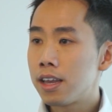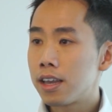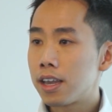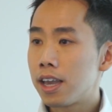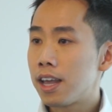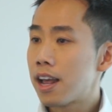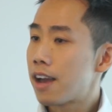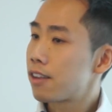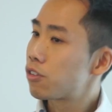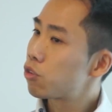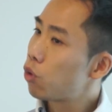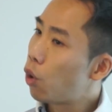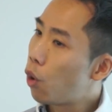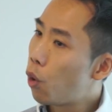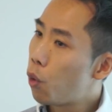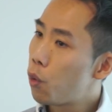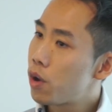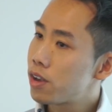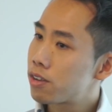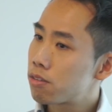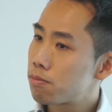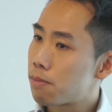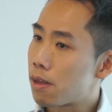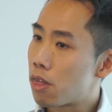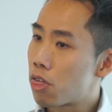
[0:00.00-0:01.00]
it has
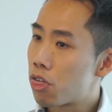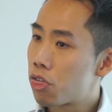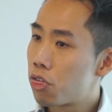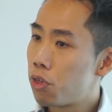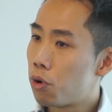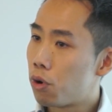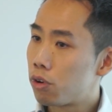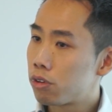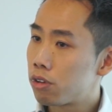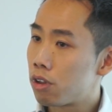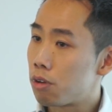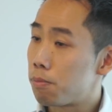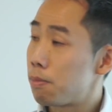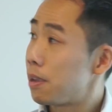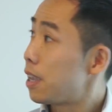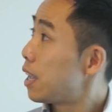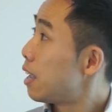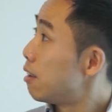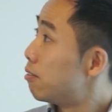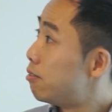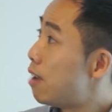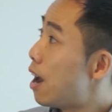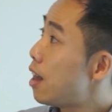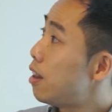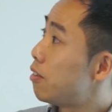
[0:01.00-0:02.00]
always been thought to be
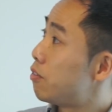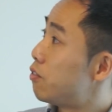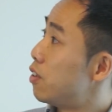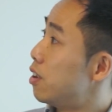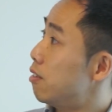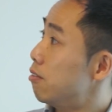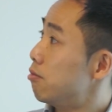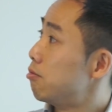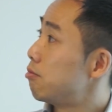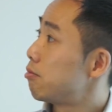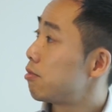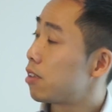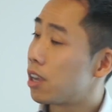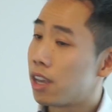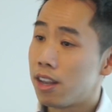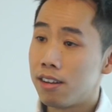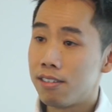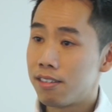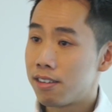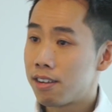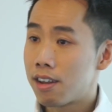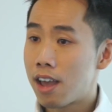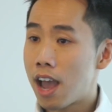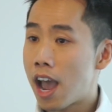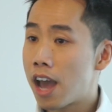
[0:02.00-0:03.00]
irrelevant in
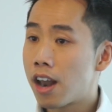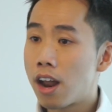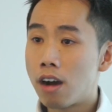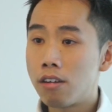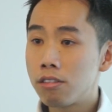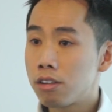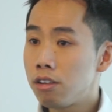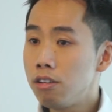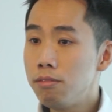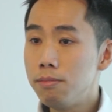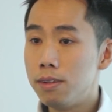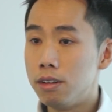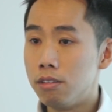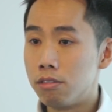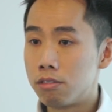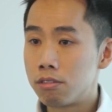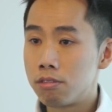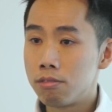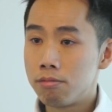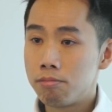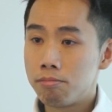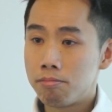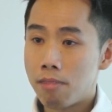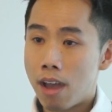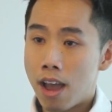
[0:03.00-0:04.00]
adult humans
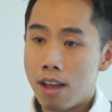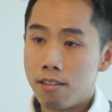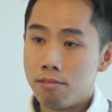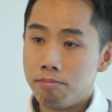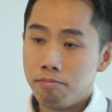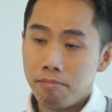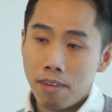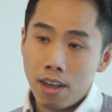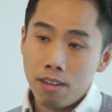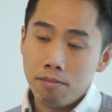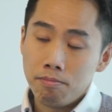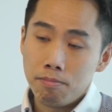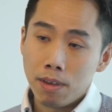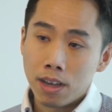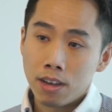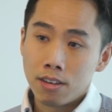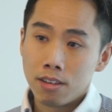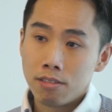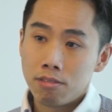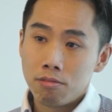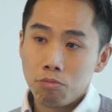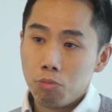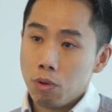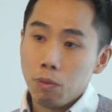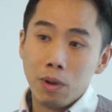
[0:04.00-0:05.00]
and
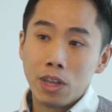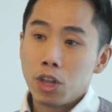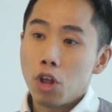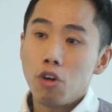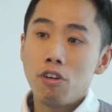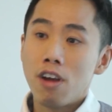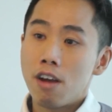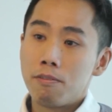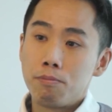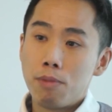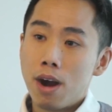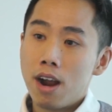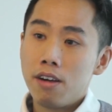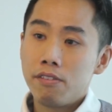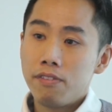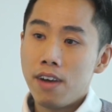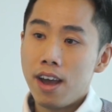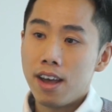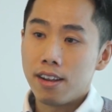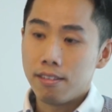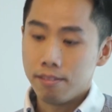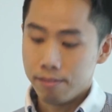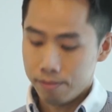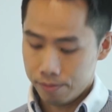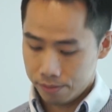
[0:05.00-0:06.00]
because we don't have brown
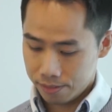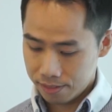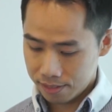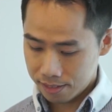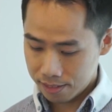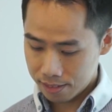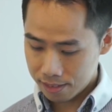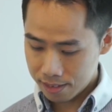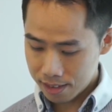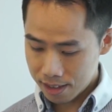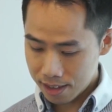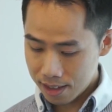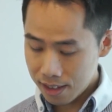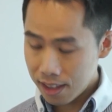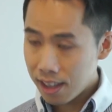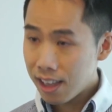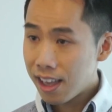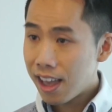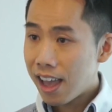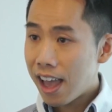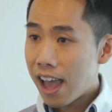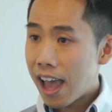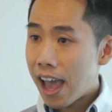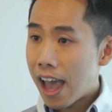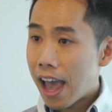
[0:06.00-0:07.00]
fat.
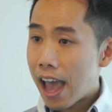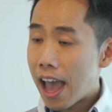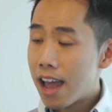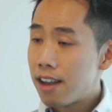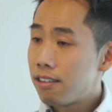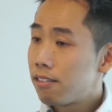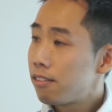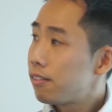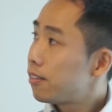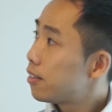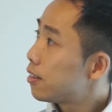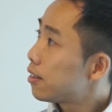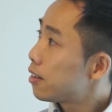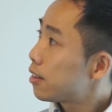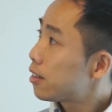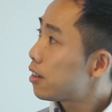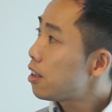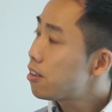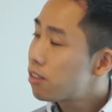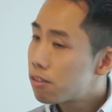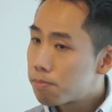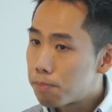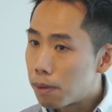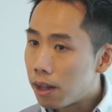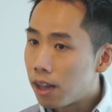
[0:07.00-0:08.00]
And
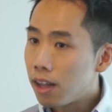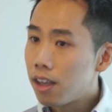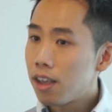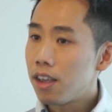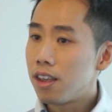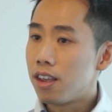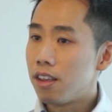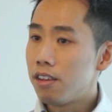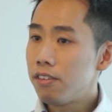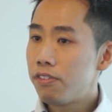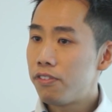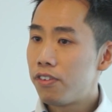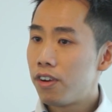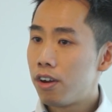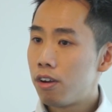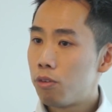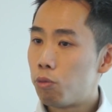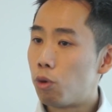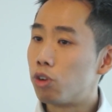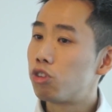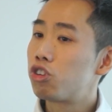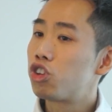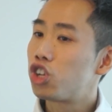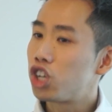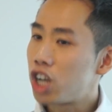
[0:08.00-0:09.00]
this belief
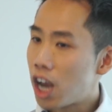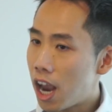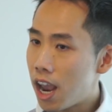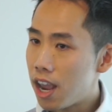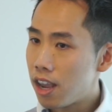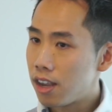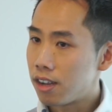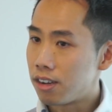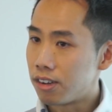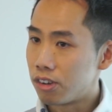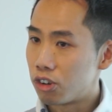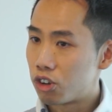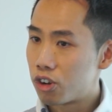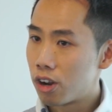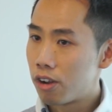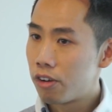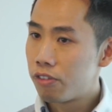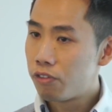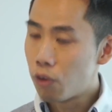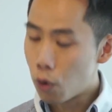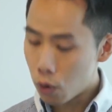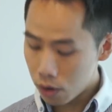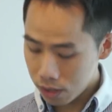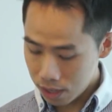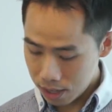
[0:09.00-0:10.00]
was changed 4